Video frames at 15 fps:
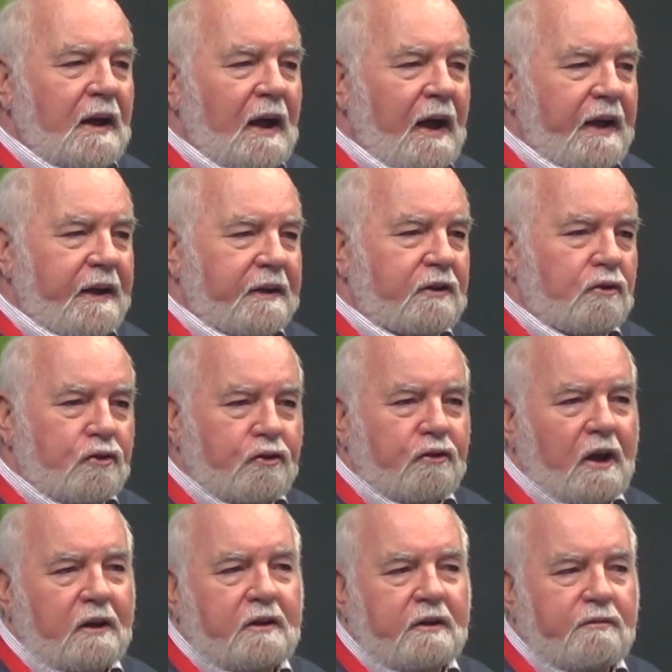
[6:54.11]
a
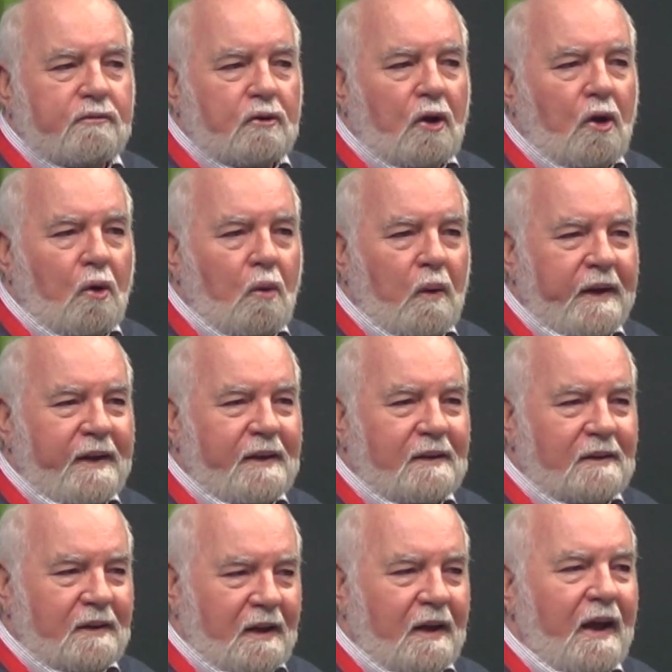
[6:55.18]
constructive role
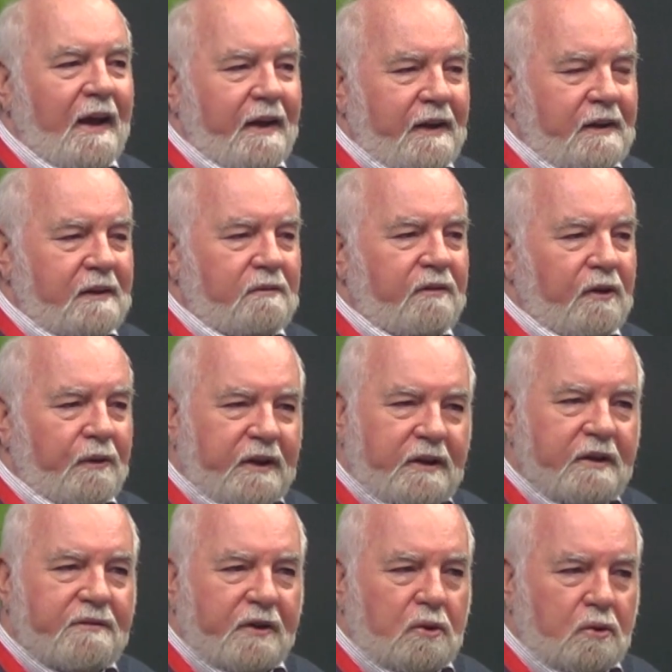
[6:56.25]
in a very
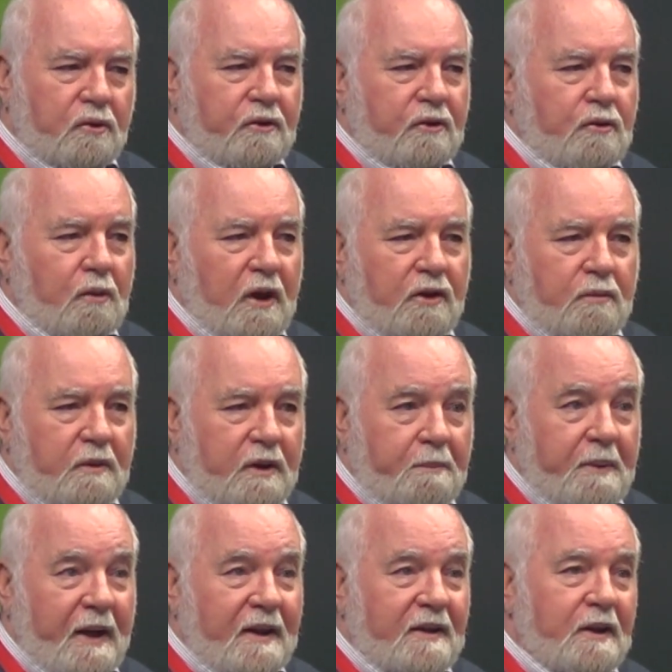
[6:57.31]
difficult situation with the
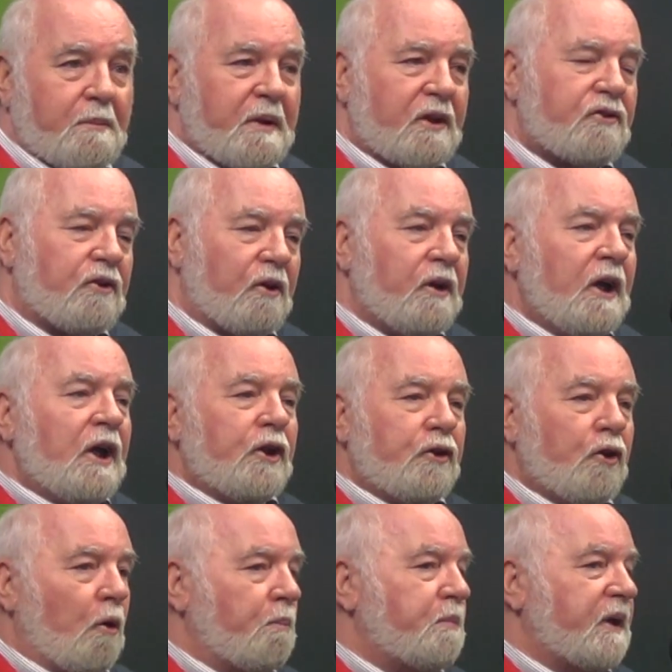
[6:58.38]
pandemic, so
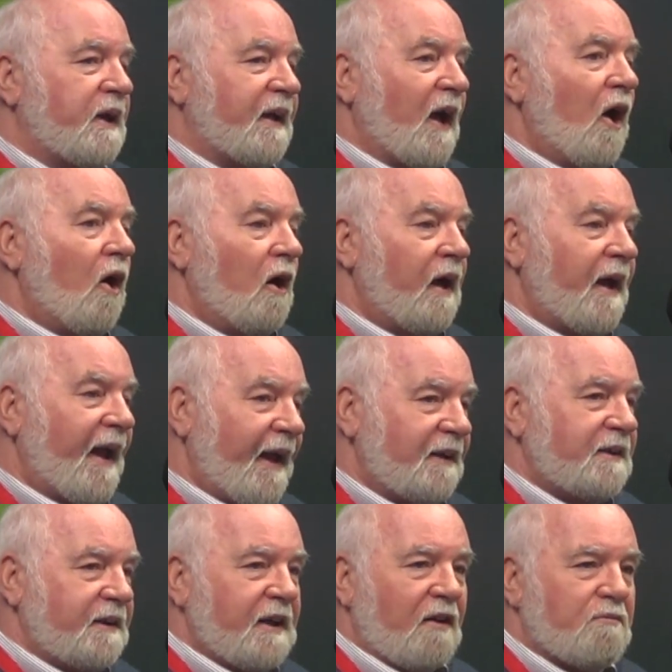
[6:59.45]
not being
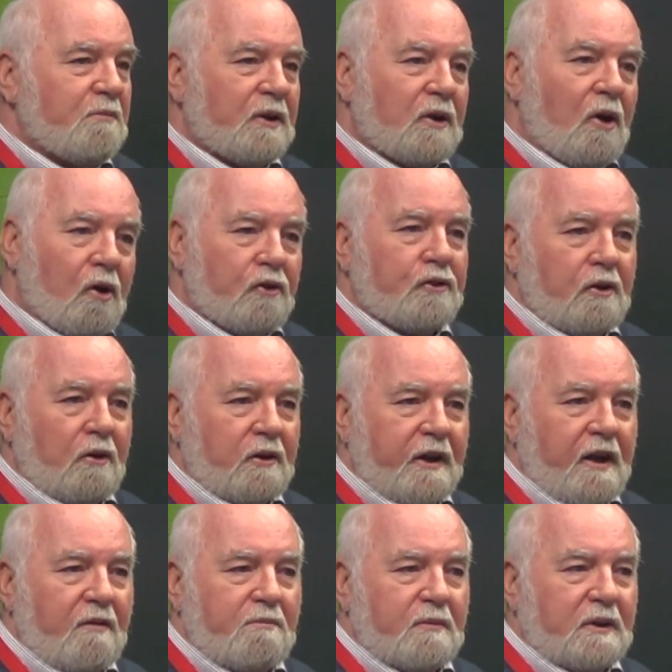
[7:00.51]
anti-government, hostile to
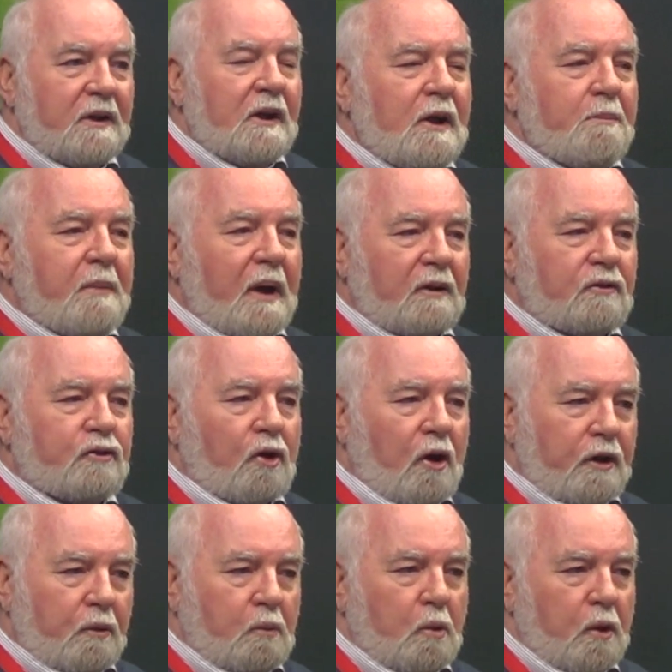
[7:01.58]
government, but
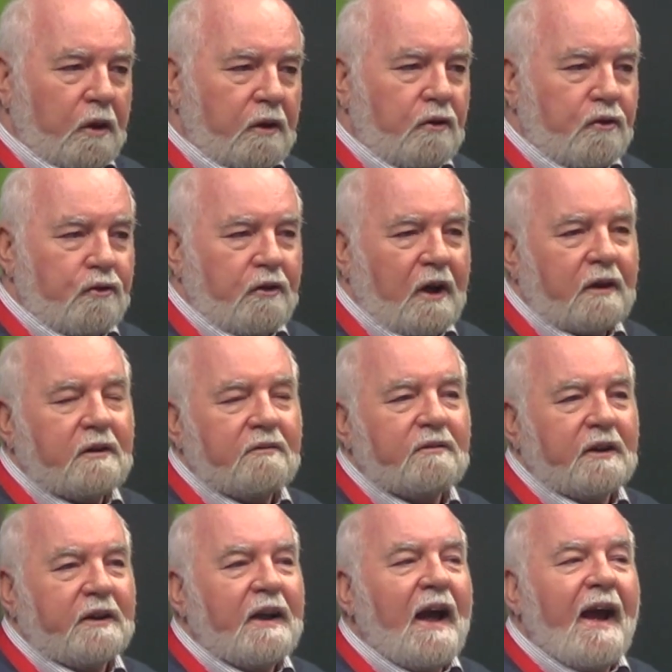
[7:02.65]
trying to work
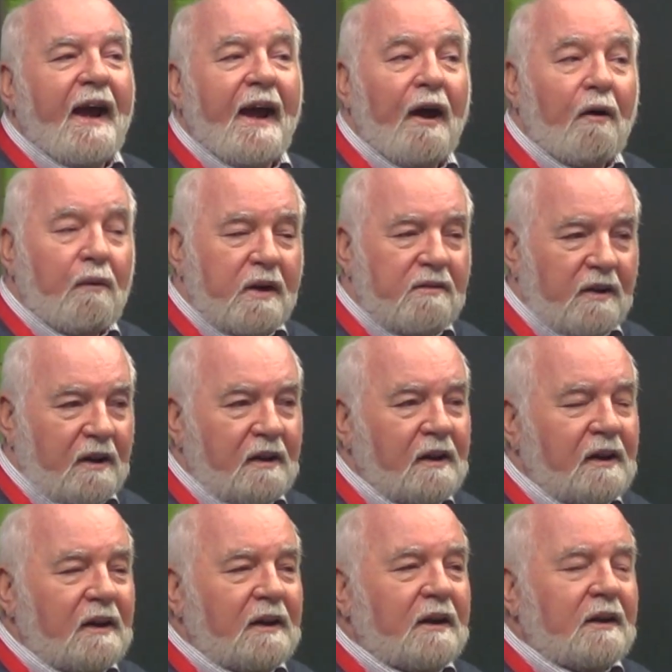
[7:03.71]
constructively. However,
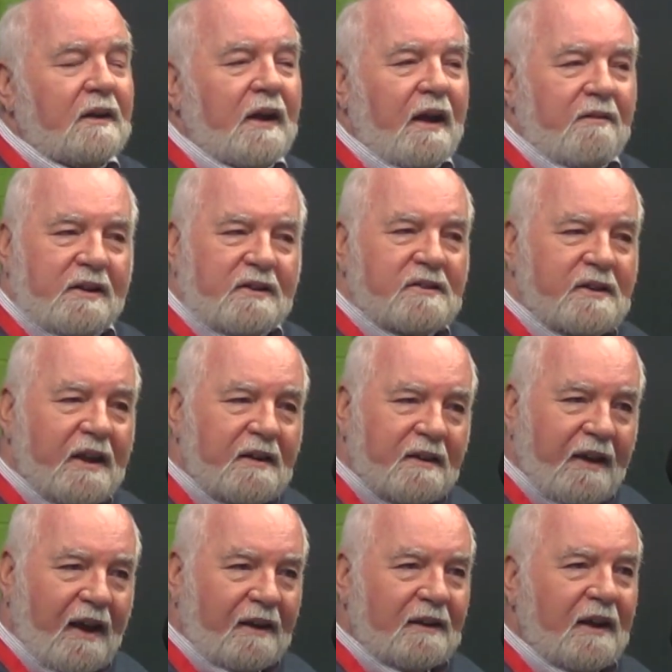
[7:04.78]
having said
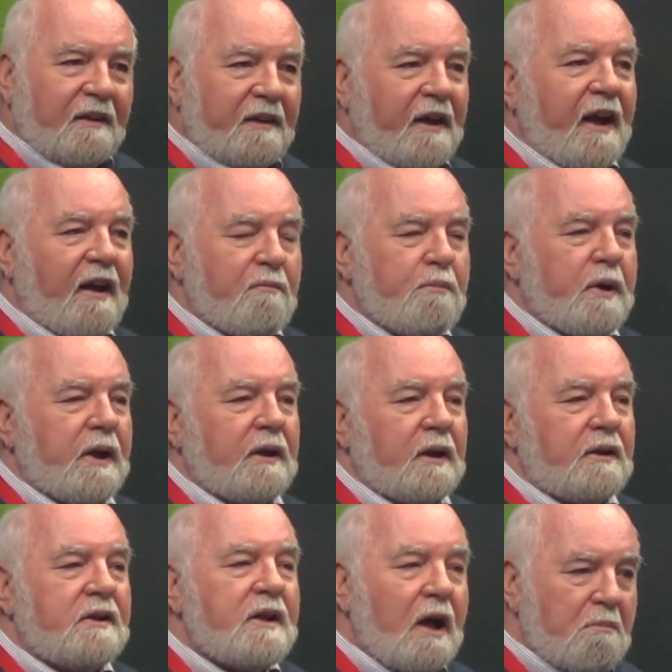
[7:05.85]
that, there have been a
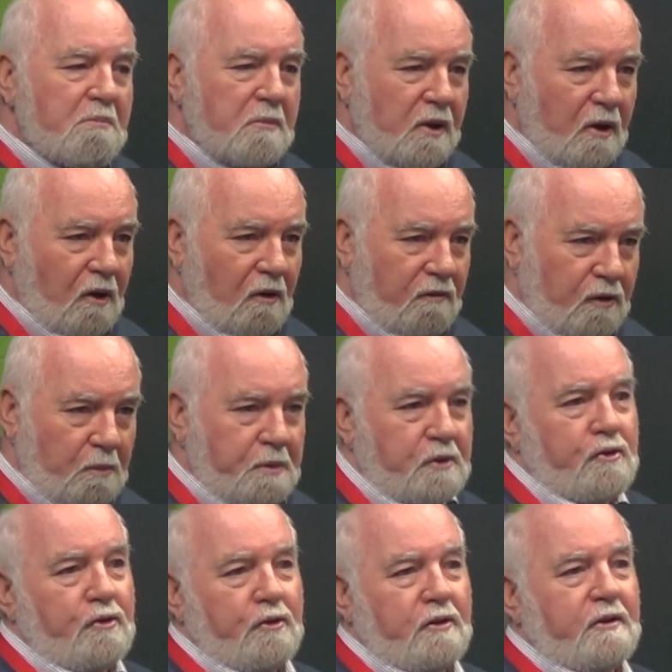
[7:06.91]
number of
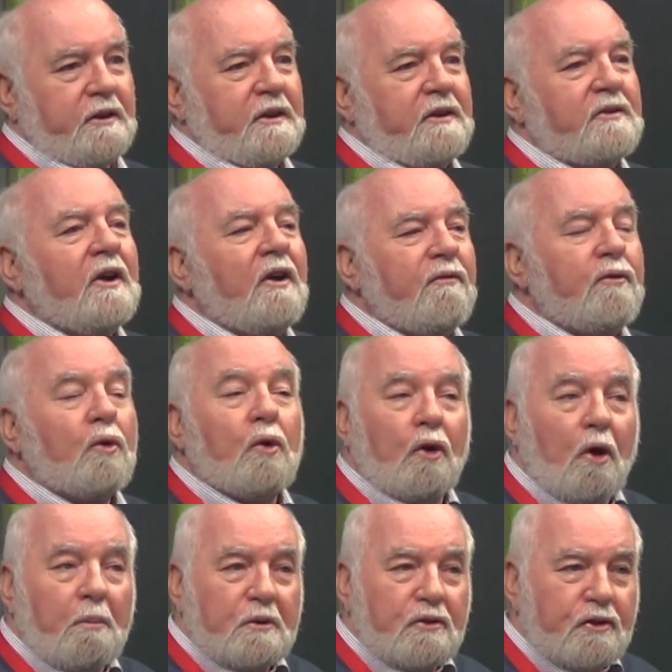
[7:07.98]
opportunities for an
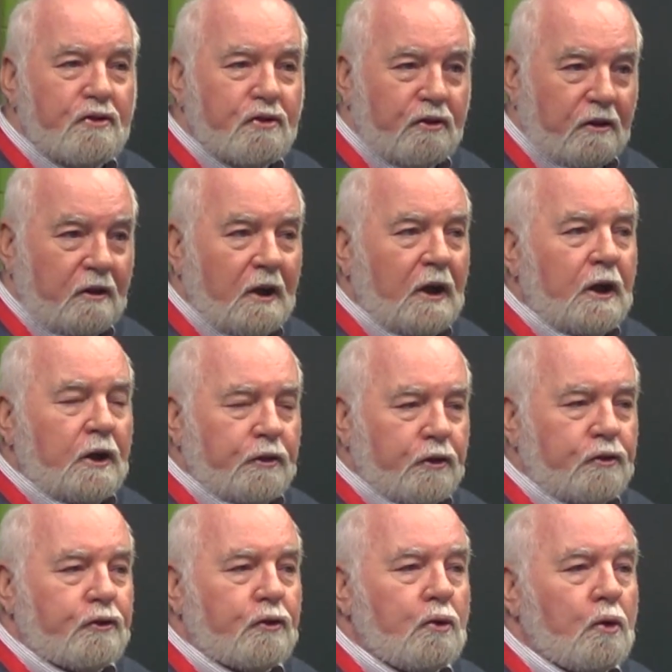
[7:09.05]
opposition to
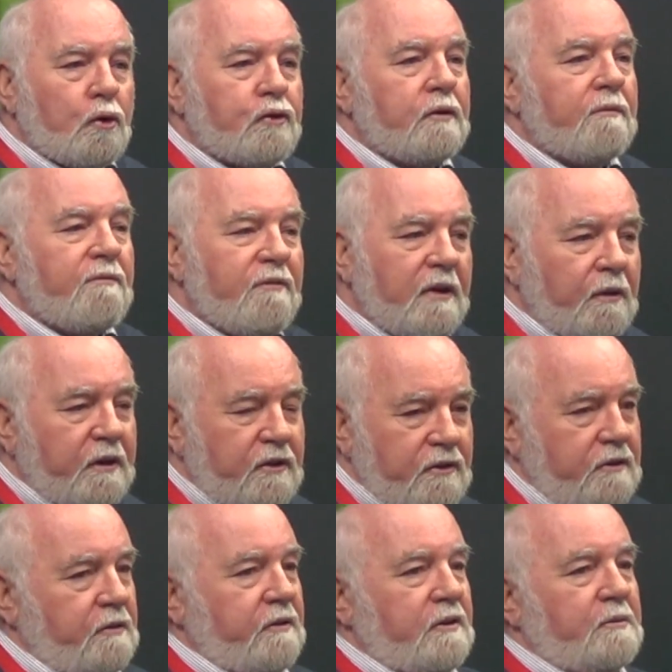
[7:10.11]
score some very
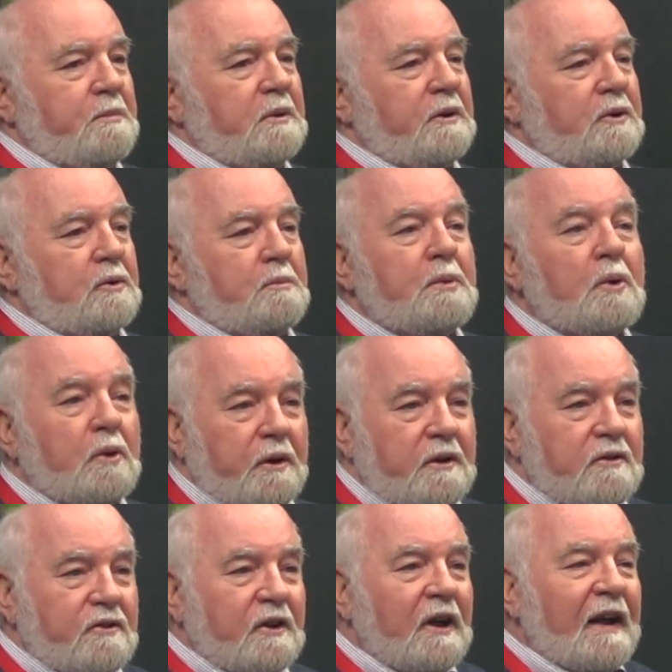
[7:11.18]
serious political
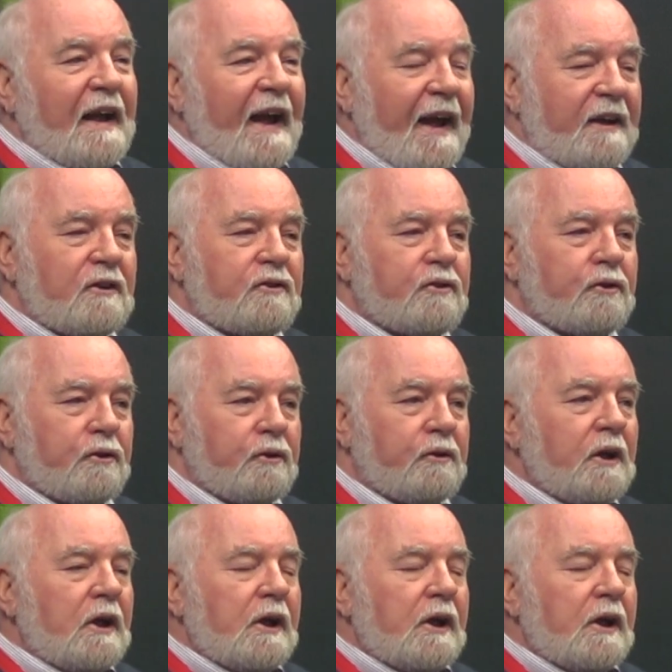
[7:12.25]
points and to